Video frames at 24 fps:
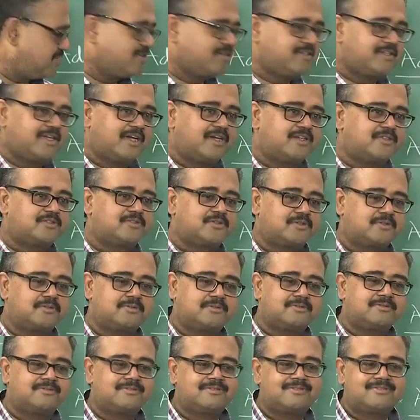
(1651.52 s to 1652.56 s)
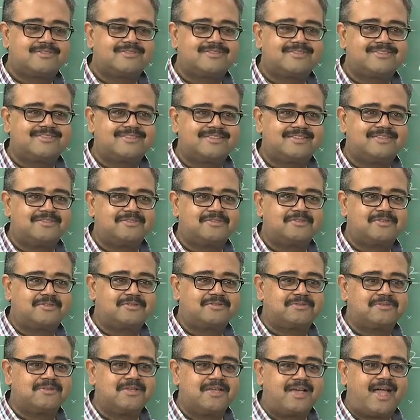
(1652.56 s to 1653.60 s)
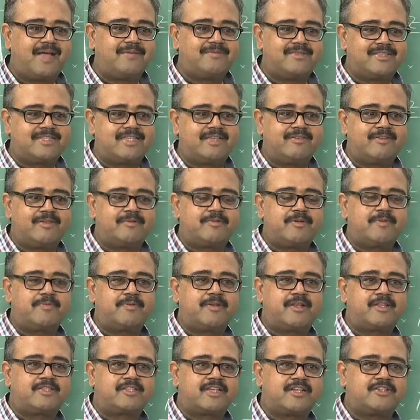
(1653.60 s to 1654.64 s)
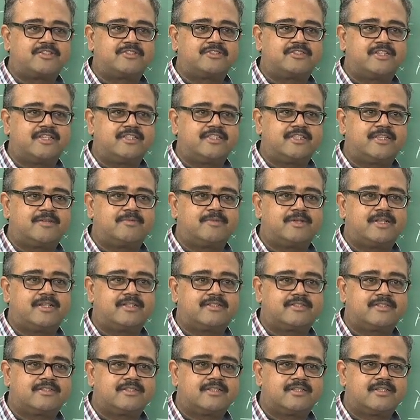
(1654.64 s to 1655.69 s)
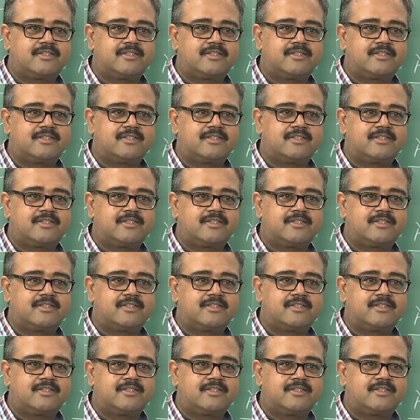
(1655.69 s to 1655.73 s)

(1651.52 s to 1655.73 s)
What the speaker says: Yeah, so I am just giving people a chance to change their minds.